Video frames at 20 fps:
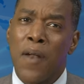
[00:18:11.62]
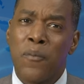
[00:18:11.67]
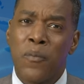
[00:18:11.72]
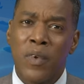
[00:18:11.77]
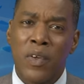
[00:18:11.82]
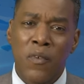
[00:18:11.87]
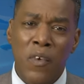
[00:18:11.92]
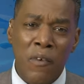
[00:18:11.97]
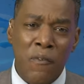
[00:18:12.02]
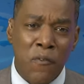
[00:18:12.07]

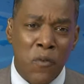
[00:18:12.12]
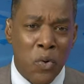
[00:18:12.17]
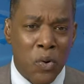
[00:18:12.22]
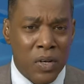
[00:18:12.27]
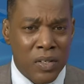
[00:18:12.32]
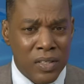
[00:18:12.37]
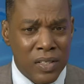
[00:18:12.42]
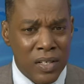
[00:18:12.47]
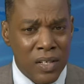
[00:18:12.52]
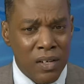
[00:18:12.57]
and we're
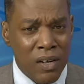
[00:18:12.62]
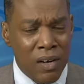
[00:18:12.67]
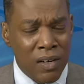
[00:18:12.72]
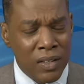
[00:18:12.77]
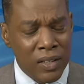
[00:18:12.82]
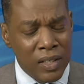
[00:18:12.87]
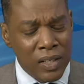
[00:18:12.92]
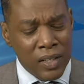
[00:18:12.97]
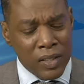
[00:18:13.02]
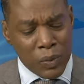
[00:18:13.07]
focusing
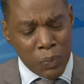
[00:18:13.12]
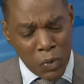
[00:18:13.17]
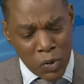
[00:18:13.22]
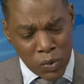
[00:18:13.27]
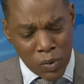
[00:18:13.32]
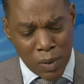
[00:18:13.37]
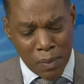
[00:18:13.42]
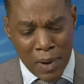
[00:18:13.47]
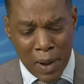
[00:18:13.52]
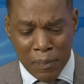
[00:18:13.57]
on the
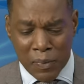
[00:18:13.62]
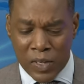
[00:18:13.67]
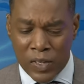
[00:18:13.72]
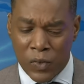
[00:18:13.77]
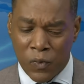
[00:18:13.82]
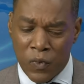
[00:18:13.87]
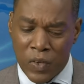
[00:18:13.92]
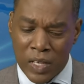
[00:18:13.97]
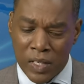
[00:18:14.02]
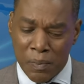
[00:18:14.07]
spiritual
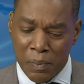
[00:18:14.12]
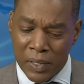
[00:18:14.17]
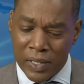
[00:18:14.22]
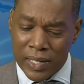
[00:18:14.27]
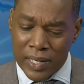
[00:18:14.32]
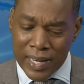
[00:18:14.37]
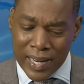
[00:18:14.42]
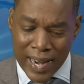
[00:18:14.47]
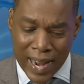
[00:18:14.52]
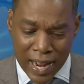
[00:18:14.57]
Baptist faith,
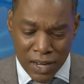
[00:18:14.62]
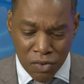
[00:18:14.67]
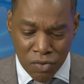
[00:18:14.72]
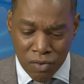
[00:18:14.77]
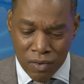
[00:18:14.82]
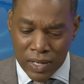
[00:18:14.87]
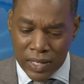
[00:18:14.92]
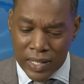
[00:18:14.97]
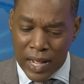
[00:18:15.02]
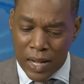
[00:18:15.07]
but
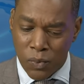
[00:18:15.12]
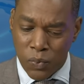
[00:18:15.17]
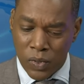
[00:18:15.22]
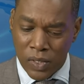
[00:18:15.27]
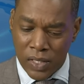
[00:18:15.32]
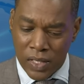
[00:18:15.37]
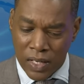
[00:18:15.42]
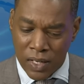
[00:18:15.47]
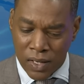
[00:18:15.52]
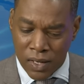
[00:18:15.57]
naturally that
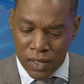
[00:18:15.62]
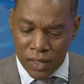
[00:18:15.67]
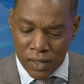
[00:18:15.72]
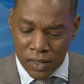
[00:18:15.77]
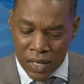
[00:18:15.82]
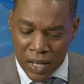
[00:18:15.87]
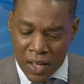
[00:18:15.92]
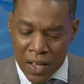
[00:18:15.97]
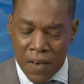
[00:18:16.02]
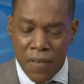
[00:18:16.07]
would take
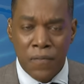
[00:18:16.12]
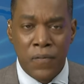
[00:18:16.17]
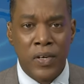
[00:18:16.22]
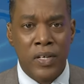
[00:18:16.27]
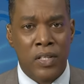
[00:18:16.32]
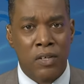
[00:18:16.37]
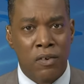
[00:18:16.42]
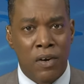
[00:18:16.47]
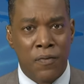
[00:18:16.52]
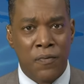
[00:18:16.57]
us
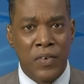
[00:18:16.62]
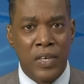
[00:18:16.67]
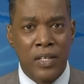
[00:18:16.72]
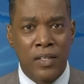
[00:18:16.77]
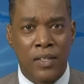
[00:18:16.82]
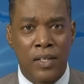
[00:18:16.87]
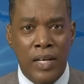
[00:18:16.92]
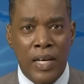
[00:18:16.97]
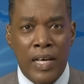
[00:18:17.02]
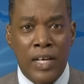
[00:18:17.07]
further
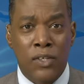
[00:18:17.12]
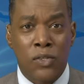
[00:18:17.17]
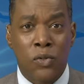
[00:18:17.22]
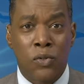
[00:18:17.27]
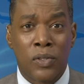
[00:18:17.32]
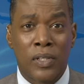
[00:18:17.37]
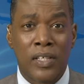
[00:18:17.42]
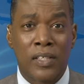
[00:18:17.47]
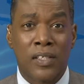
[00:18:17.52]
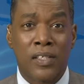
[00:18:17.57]
afield.
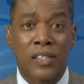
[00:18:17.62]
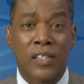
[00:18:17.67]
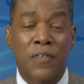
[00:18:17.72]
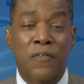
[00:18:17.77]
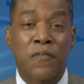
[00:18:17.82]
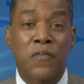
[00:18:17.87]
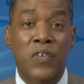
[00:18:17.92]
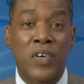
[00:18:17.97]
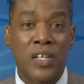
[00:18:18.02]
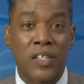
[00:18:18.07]
So this is the
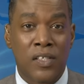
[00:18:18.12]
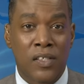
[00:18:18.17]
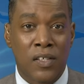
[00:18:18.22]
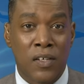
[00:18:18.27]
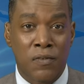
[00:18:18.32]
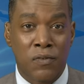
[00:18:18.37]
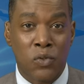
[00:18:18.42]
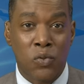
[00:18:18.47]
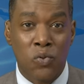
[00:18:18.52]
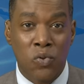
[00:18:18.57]
first
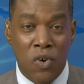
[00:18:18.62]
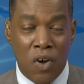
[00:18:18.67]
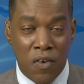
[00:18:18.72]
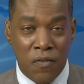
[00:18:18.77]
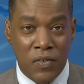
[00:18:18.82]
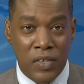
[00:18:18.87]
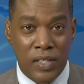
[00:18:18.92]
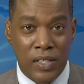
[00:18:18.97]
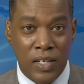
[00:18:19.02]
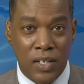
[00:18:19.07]
of two
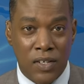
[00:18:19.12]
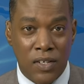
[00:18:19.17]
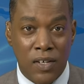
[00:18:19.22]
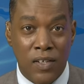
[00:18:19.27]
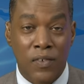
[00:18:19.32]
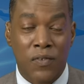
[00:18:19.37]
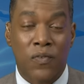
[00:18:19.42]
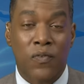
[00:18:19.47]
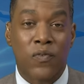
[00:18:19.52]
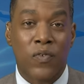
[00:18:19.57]

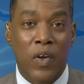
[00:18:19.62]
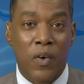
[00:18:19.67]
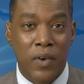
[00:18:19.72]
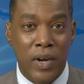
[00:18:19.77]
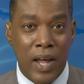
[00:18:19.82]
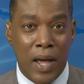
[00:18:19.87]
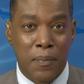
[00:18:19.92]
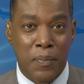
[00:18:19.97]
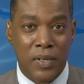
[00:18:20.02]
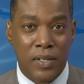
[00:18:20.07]
conversations,
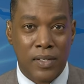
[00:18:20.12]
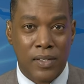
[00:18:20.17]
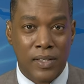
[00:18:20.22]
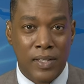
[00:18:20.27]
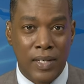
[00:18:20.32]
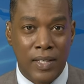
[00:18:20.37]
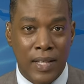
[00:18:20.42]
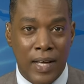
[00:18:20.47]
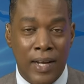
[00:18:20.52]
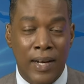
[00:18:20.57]
very happy to
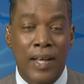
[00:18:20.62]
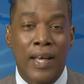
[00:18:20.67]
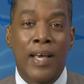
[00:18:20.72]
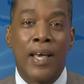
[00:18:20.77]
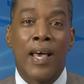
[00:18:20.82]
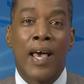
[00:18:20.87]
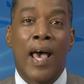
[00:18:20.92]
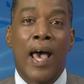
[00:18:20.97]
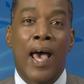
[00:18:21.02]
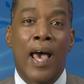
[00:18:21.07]
say that.
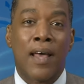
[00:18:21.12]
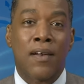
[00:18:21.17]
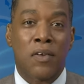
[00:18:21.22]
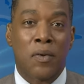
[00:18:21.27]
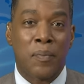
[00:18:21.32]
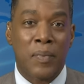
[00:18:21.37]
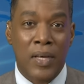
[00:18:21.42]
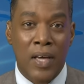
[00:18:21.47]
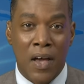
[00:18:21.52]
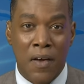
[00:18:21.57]

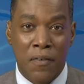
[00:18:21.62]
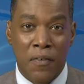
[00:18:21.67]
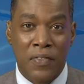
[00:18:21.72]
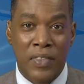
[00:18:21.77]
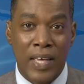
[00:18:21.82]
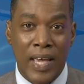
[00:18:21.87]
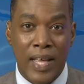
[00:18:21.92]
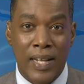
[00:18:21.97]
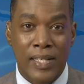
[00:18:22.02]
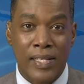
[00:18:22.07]
And on behalf
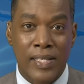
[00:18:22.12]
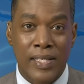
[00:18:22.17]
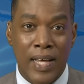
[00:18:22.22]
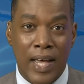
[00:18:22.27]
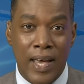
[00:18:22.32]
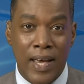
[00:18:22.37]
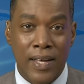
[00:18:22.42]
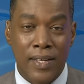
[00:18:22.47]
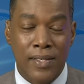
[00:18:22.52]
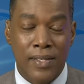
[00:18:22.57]
of the
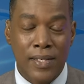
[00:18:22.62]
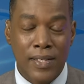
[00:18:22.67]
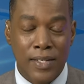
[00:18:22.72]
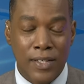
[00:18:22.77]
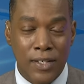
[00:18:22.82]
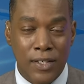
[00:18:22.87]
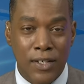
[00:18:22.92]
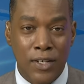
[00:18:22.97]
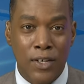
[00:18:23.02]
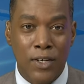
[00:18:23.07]
entire
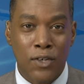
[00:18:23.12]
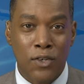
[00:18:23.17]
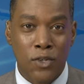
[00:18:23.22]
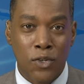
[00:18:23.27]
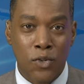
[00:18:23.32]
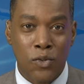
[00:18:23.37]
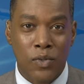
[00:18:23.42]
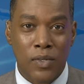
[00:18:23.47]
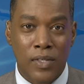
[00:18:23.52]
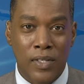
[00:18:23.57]
TTT
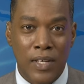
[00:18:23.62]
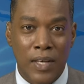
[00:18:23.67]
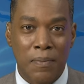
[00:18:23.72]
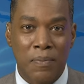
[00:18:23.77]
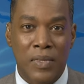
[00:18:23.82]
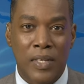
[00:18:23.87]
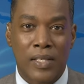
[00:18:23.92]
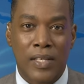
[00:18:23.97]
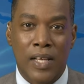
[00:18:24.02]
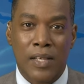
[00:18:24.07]
News
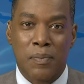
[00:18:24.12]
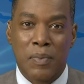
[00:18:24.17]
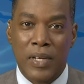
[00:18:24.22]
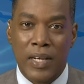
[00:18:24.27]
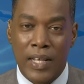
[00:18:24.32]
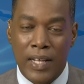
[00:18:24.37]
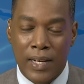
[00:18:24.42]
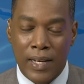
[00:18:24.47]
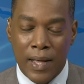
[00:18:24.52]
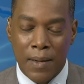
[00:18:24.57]
team, this has
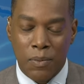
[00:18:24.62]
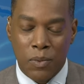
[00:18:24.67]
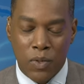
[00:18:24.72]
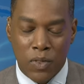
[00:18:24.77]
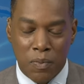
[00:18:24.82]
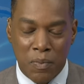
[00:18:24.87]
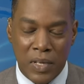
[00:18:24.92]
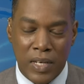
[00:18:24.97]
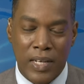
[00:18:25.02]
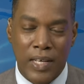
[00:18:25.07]
been In Depth
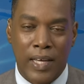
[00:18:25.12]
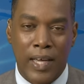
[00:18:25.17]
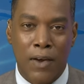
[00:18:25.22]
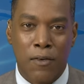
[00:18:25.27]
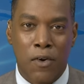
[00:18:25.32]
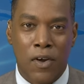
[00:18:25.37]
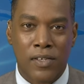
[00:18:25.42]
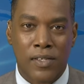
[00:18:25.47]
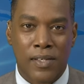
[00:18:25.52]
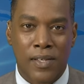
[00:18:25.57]
with me, Dike
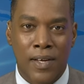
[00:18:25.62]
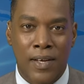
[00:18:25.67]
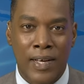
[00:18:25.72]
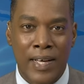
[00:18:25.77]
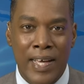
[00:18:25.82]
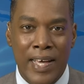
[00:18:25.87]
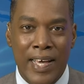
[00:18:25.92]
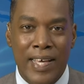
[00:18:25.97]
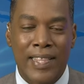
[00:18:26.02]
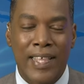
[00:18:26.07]

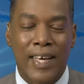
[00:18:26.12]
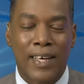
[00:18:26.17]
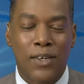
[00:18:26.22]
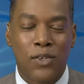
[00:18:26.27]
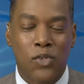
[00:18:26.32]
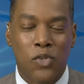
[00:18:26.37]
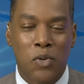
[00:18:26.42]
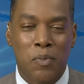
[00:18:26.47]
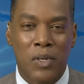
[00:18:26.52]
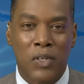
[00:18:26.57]
Rostant.
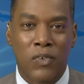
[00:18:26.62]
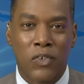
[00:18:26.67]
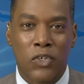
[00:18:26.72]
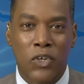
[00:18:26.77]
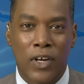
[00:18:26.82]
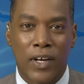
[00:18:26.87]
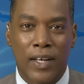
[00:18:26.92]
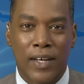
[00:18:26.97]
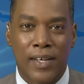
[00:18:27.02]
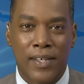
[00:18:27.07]
Thank you so much for
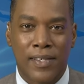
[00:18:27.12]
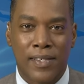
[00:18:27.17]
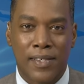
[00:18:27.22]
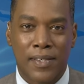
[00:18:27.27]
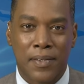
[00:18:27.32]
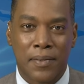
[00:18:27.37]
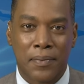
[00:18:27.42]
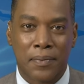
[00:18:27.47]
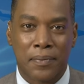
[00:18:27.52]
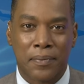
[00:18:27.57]
joining
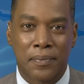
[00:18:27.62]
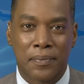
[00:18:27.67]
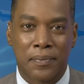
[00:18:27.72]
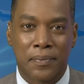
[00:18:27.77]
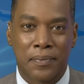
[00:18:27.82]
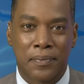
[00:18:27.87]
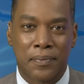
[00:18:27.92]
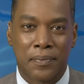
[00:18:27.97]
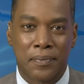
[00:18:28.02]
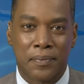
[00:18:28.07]
us.